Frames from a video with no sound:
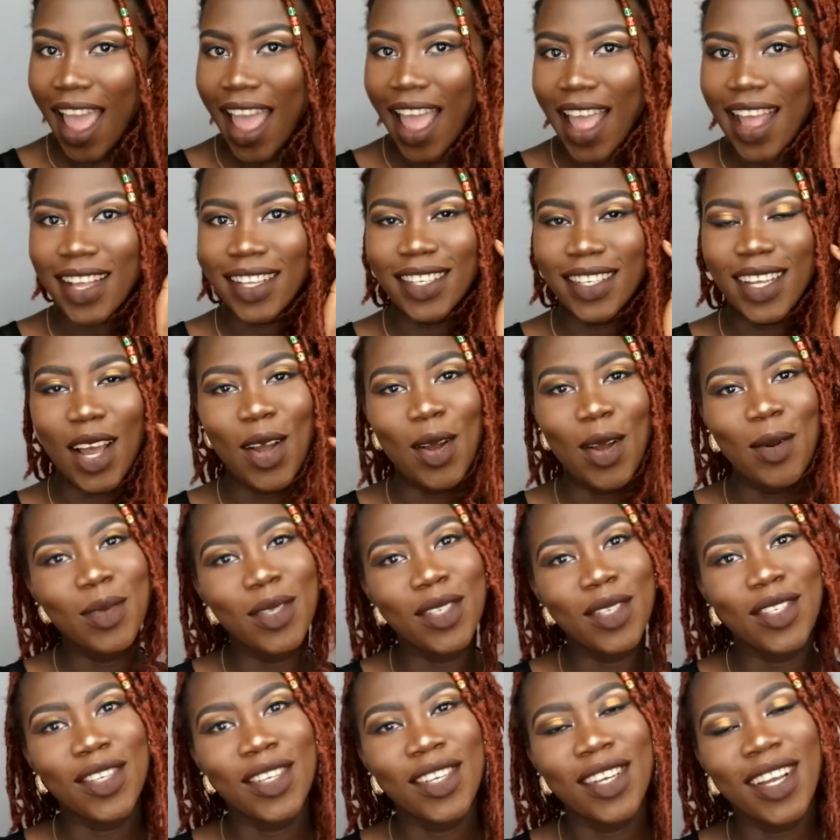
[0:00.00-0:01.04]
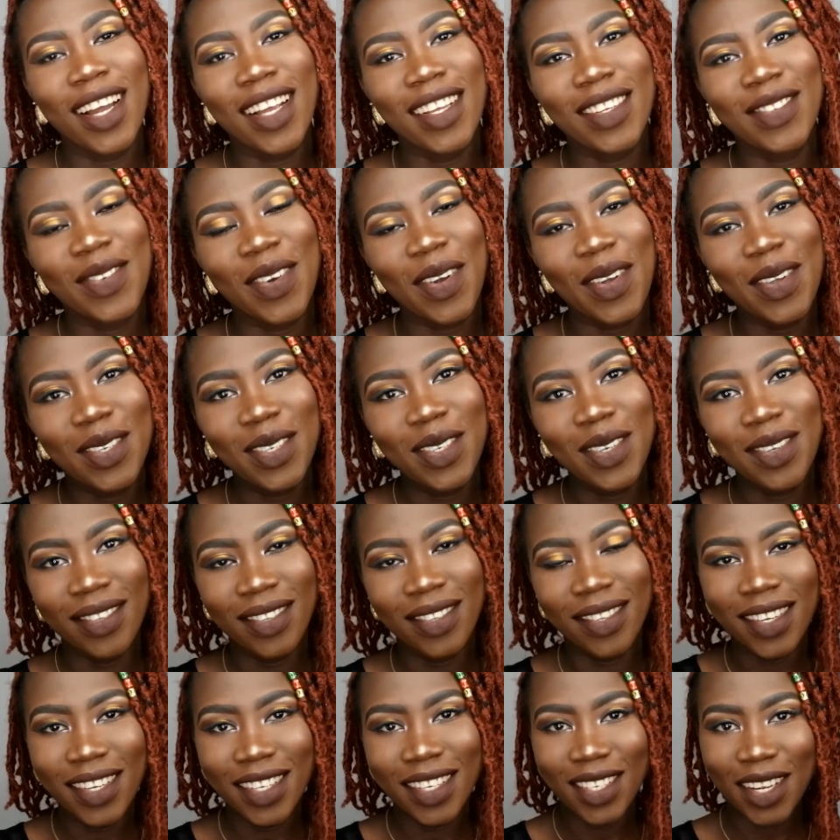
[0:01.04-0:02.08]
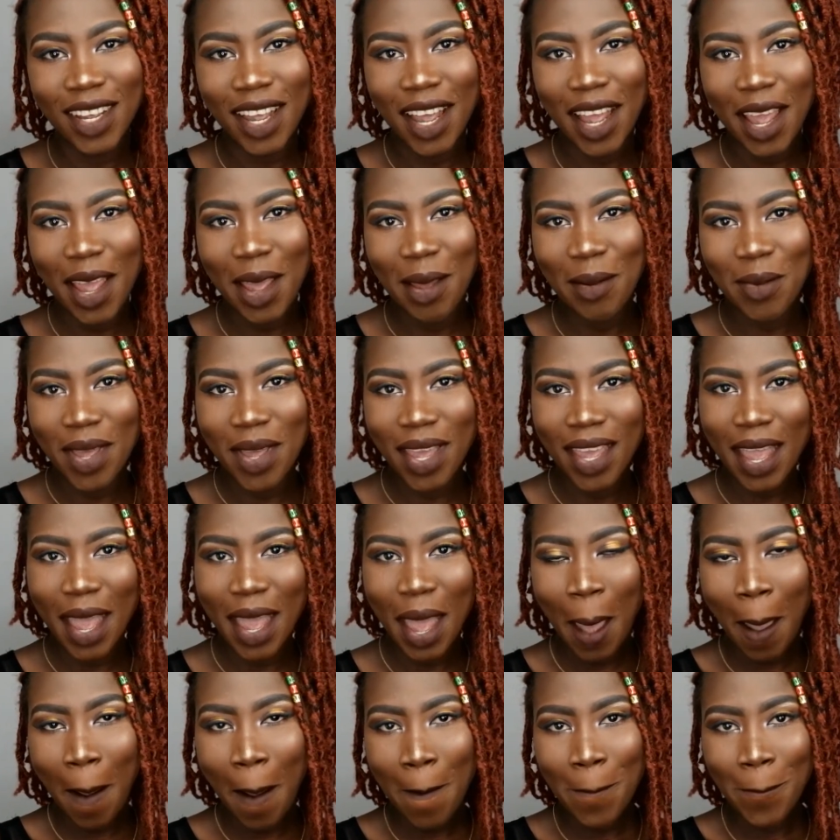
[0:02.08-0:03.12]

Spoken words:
and I hope to see you guys very soon. This is again Amy.